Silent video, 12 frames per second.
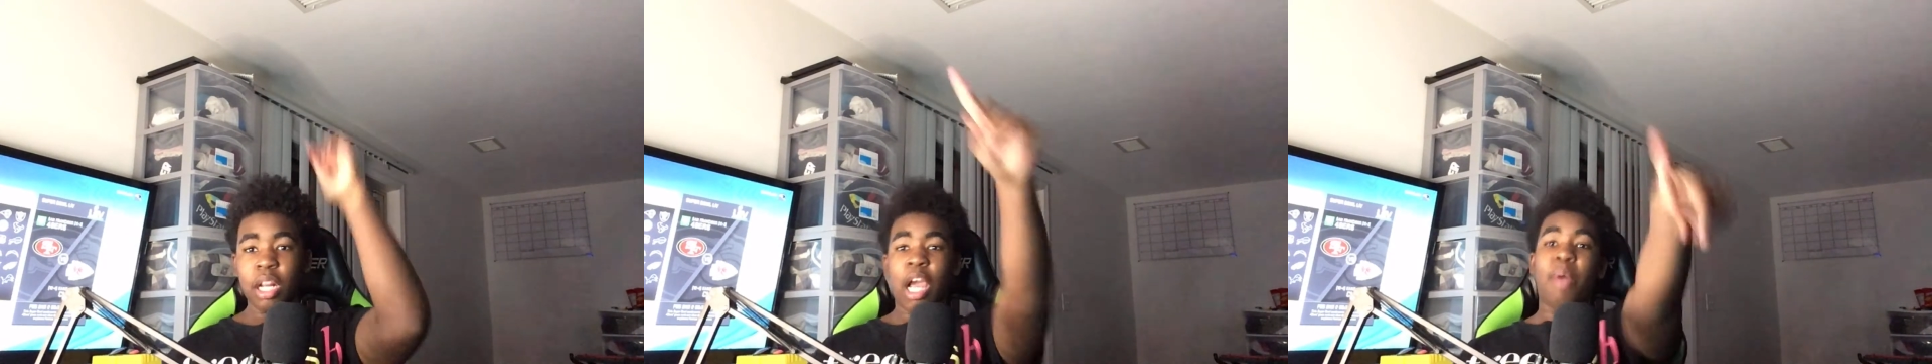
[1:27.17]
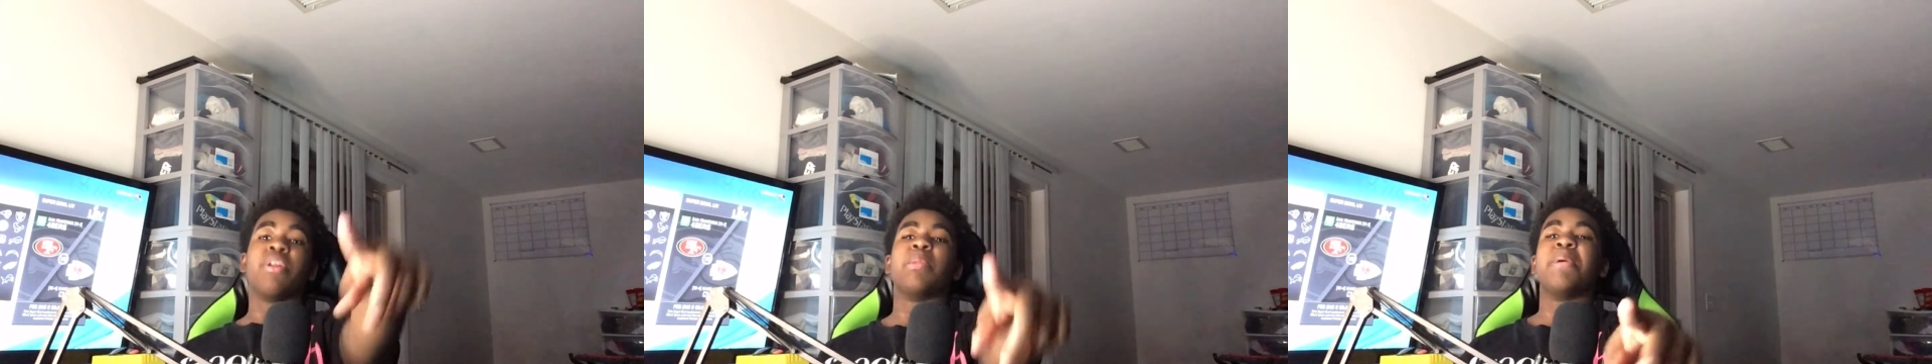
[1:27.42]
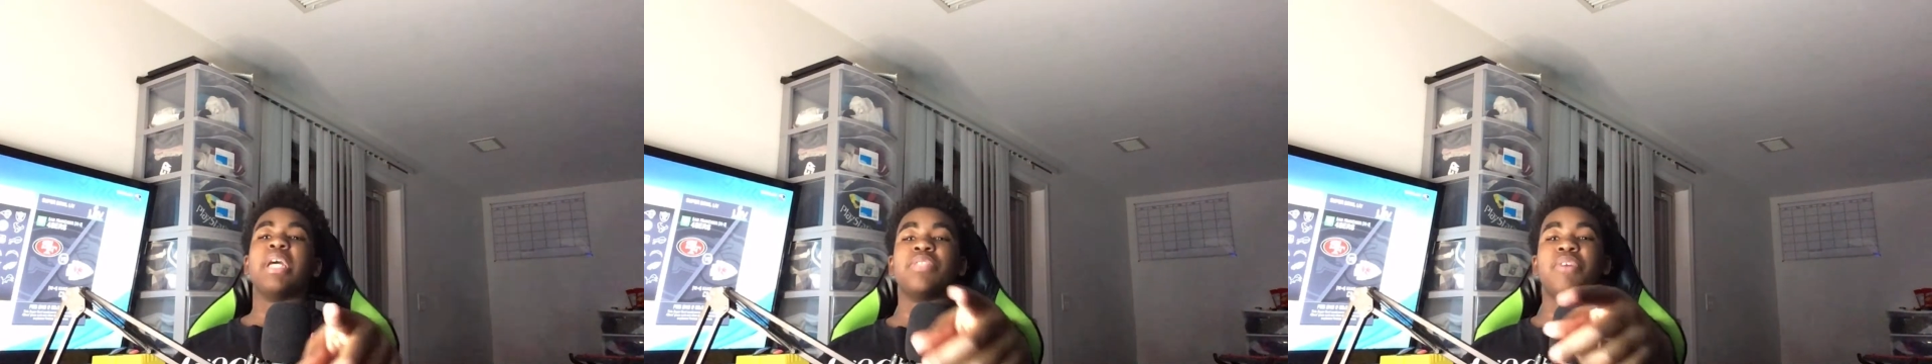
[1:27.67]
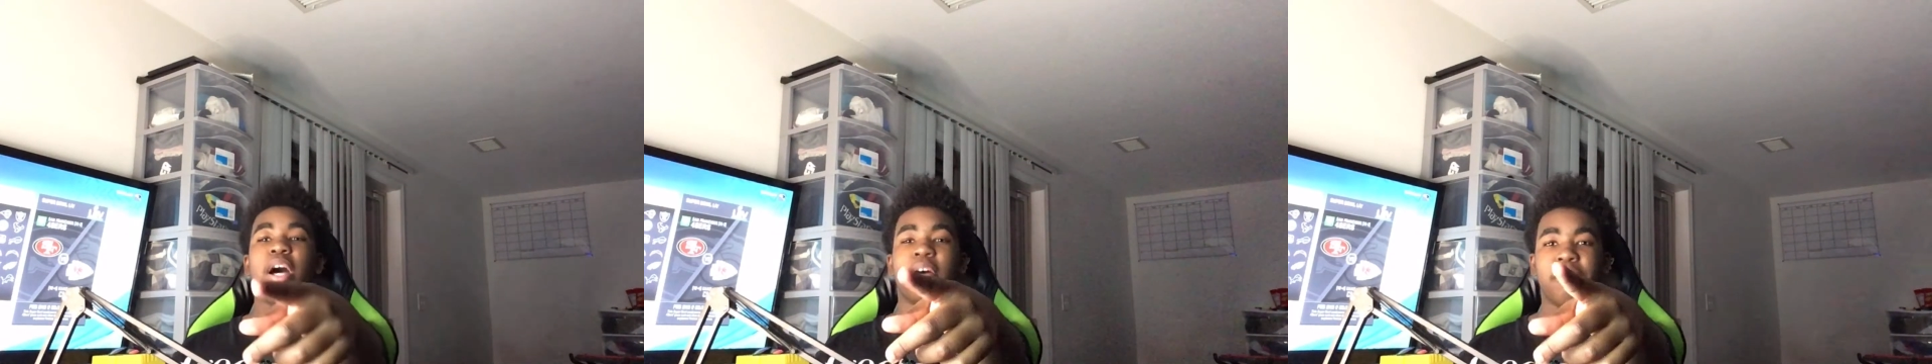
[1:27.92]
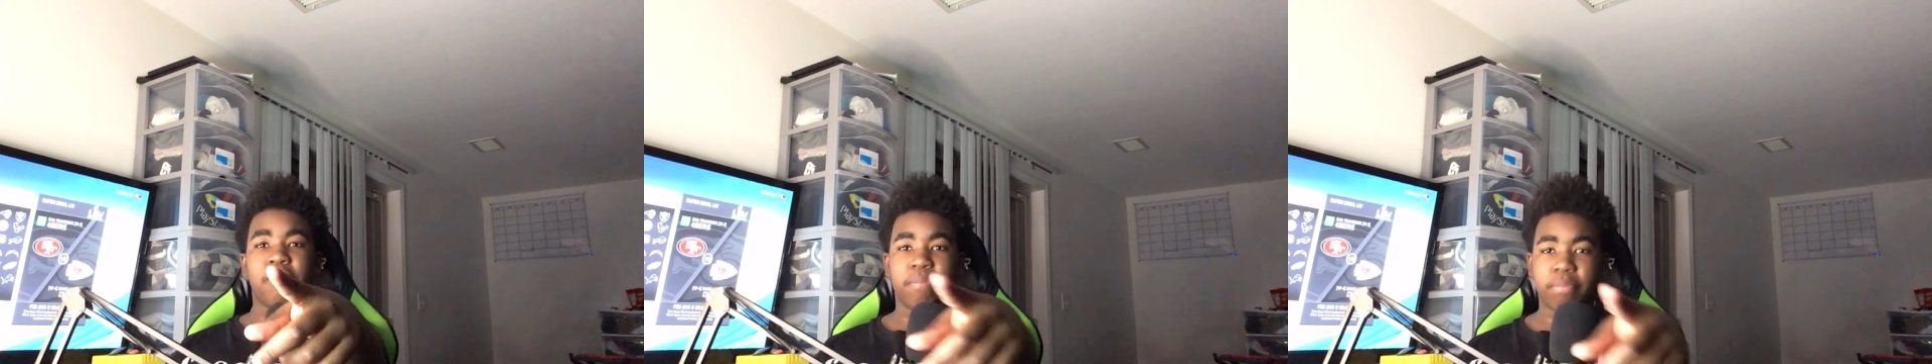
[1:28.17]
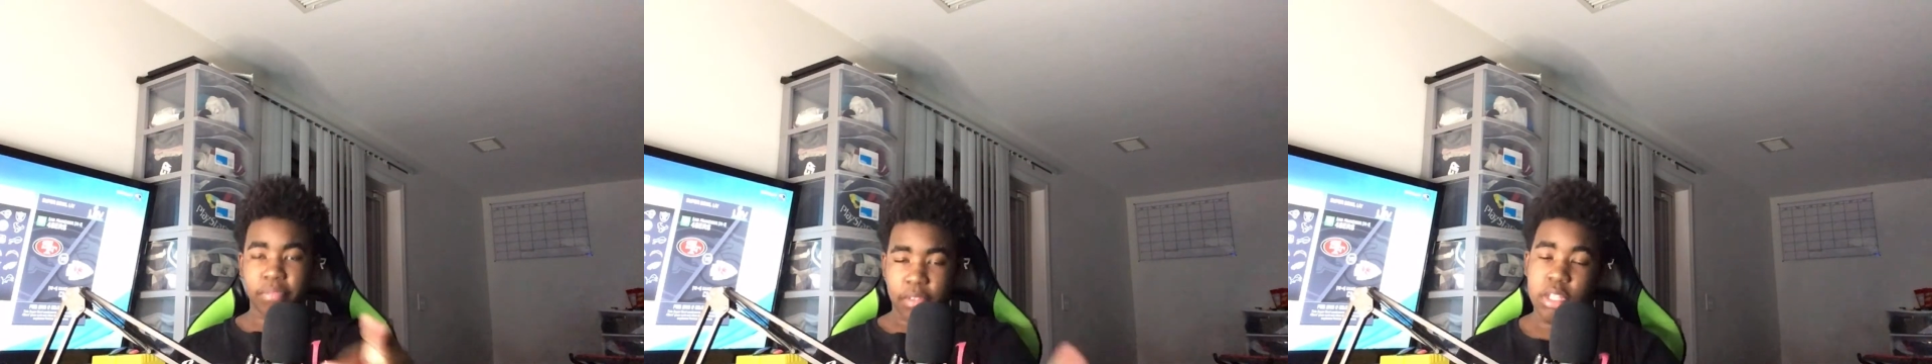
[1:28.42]
I want the PS5.
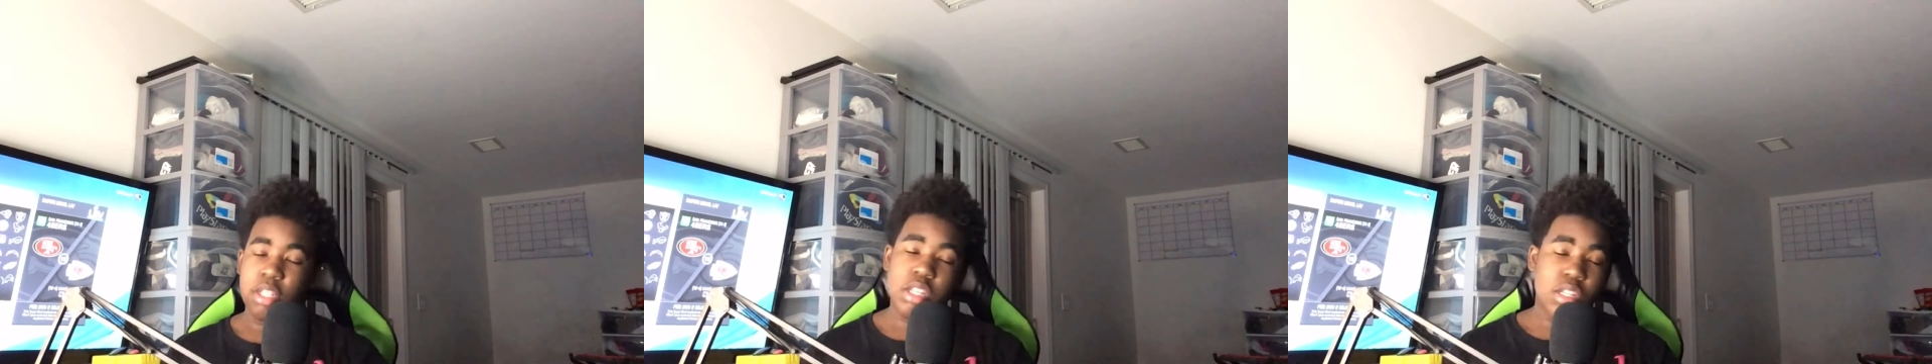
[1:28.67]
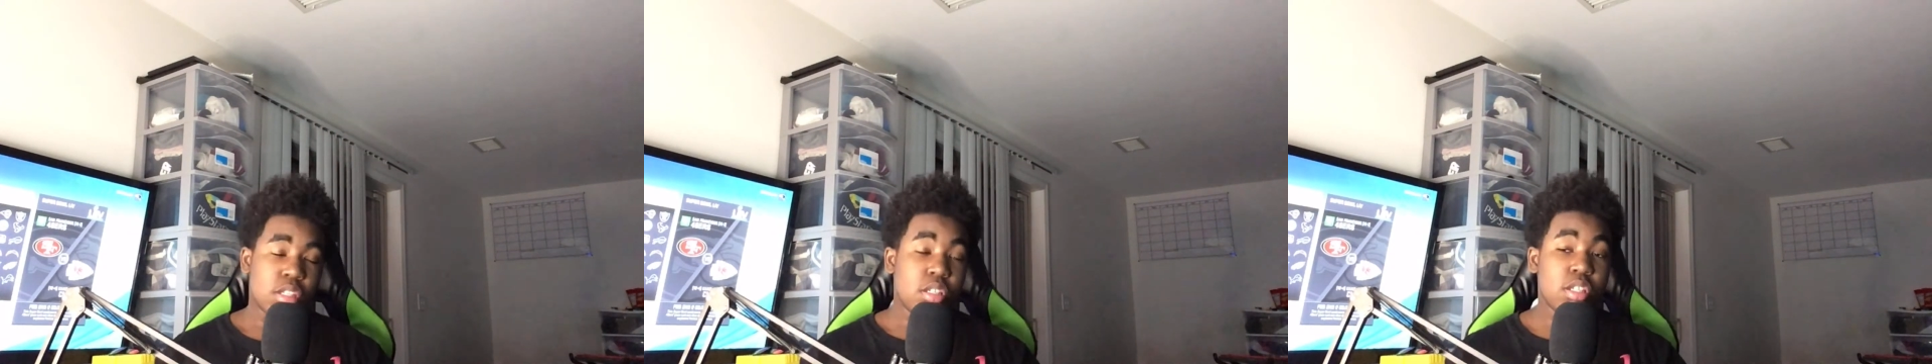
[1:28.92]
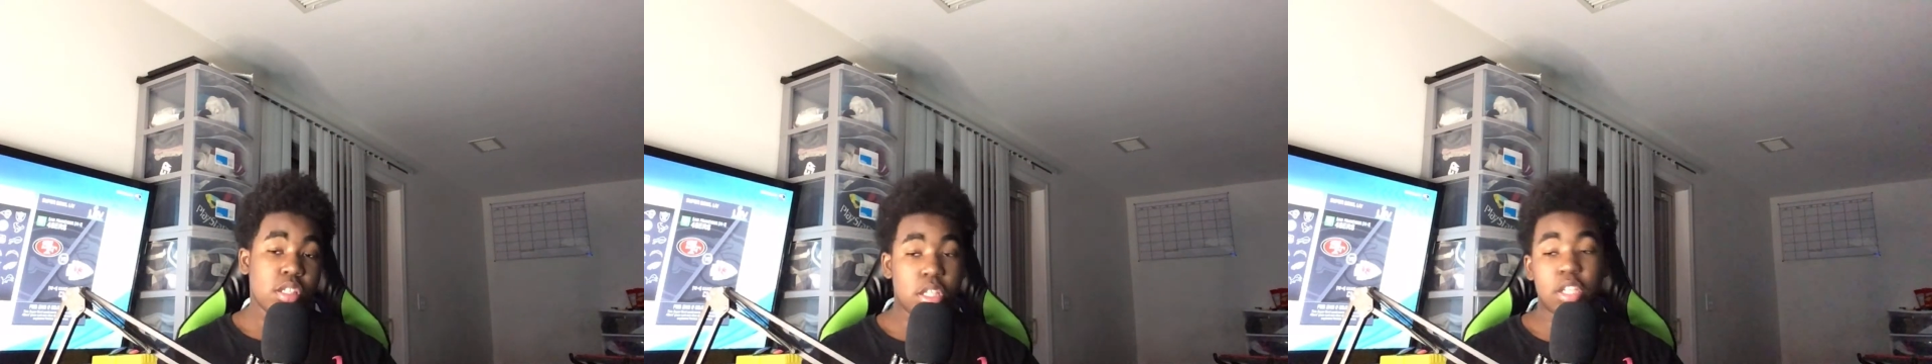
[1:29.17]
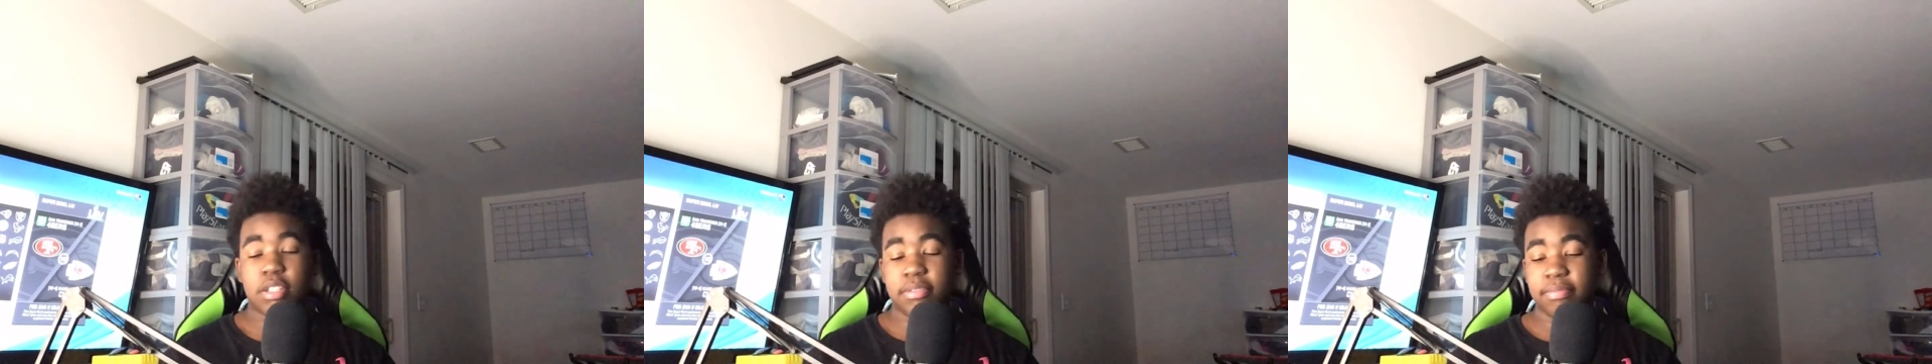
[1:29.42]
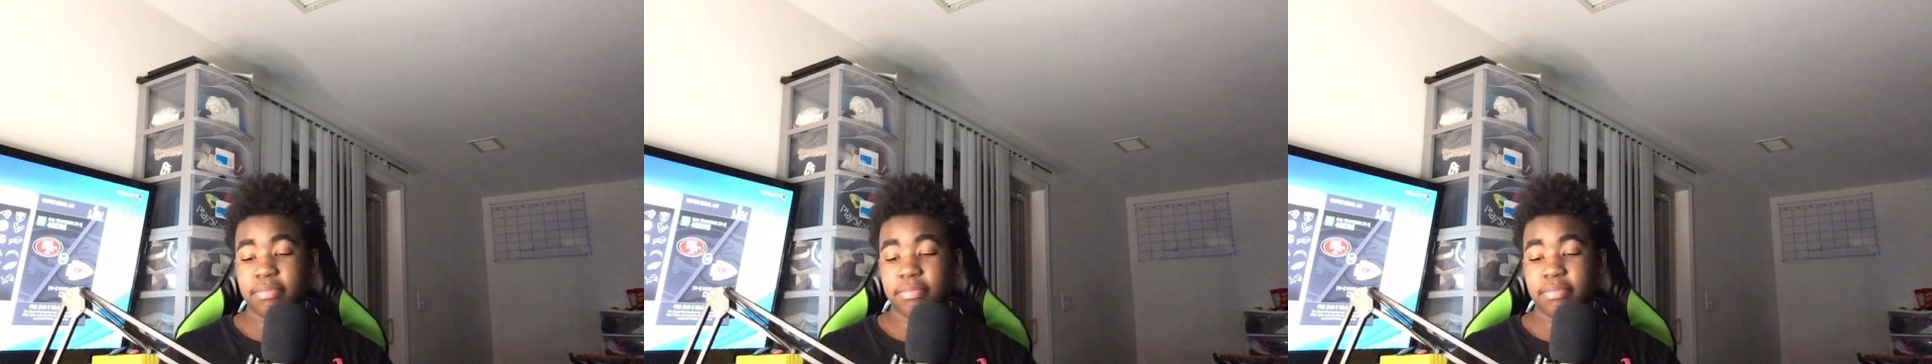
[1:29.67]
Yeah,